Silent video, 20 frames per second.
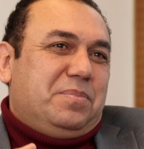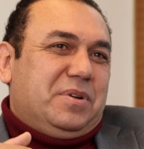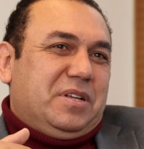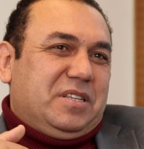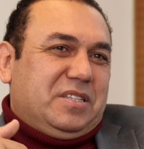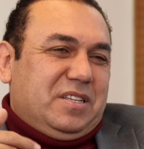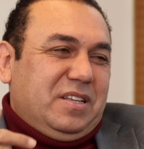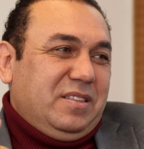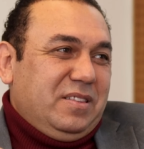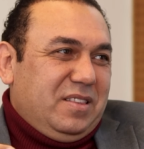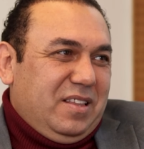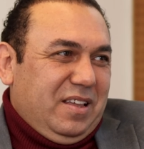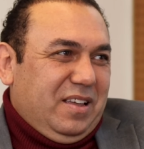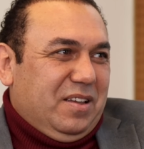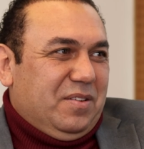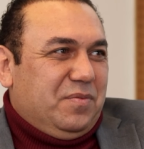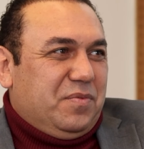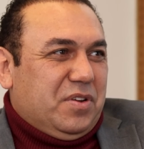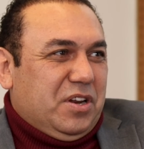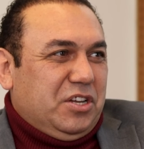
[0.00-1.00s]
presenting
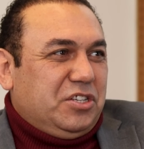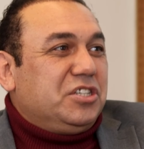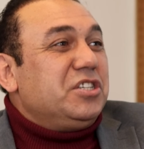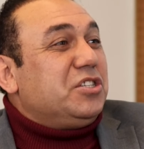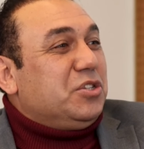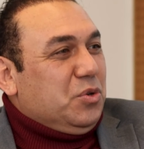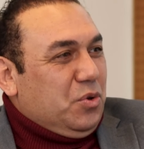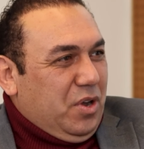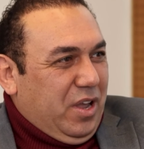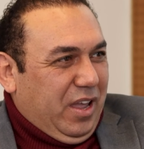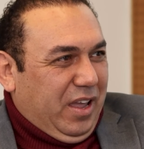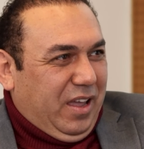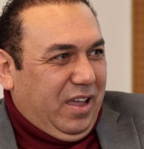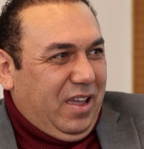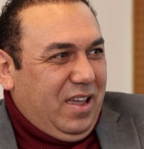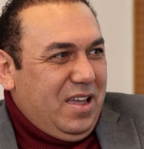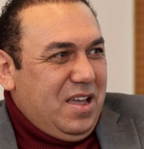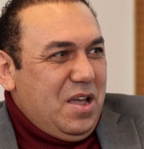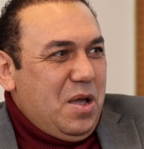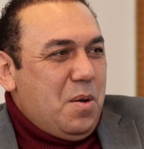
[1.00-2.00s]
in French, it's
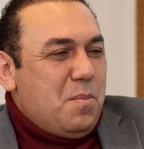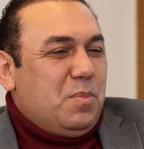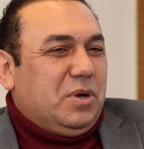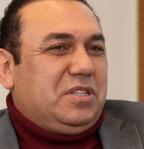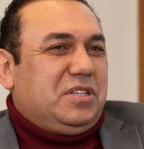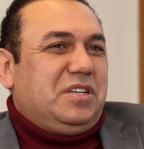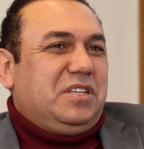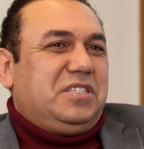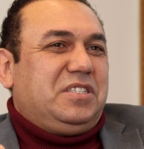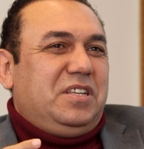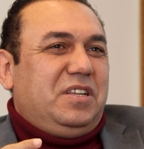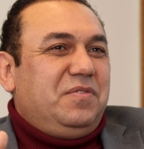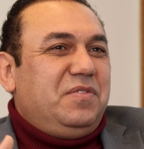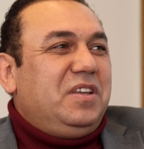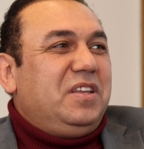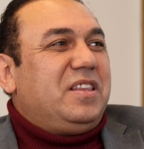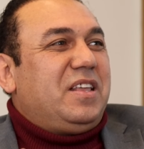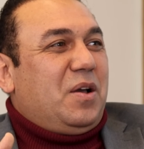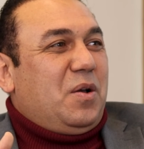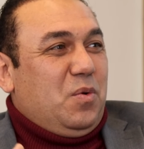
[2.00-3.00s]
okay, but
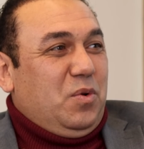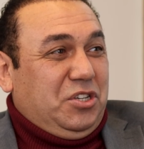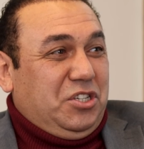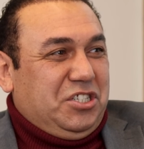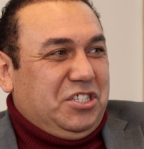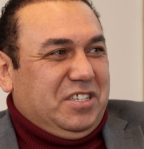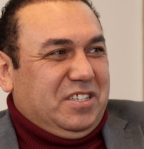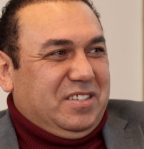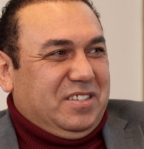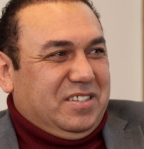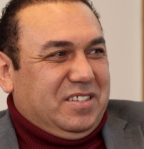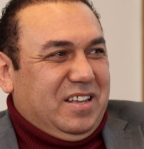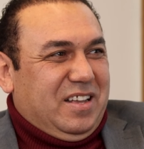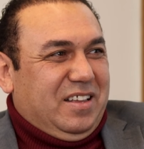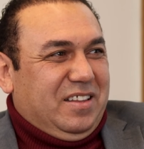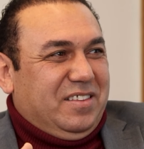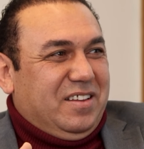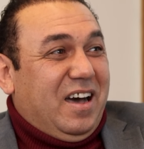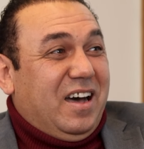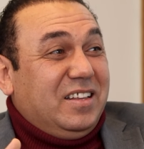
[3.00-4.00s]
receiving the questions
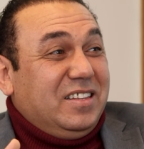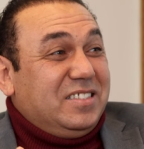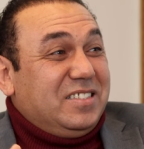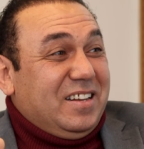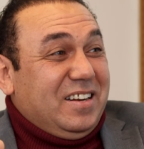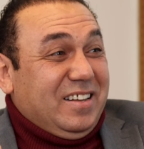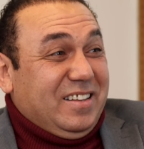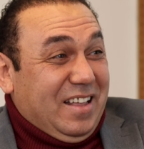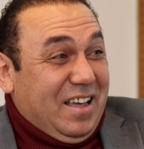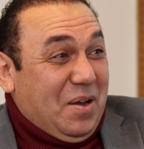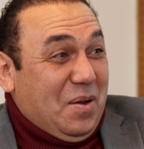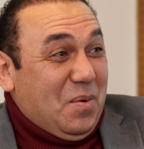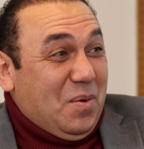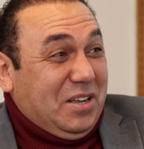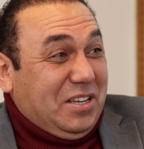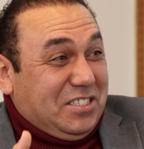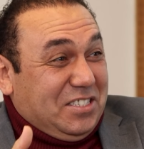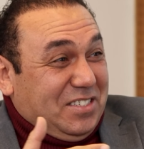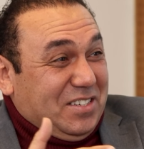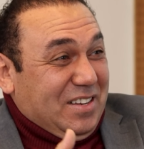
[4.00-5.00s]
and answering the
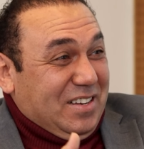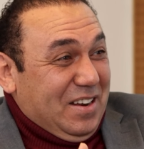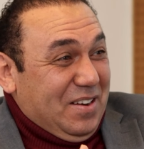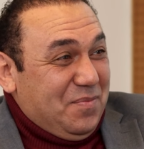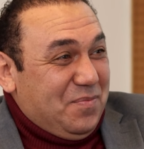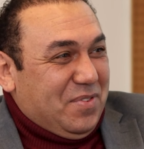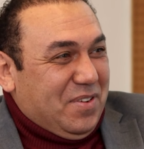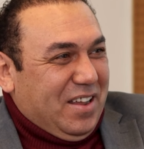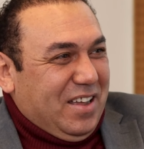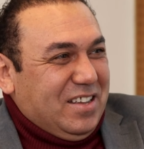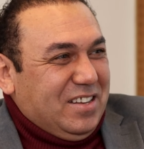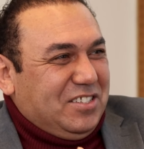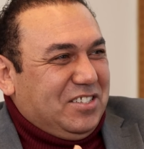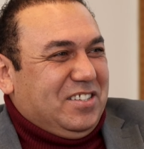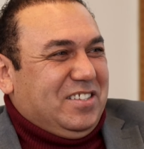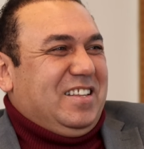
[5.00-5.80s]
question in French,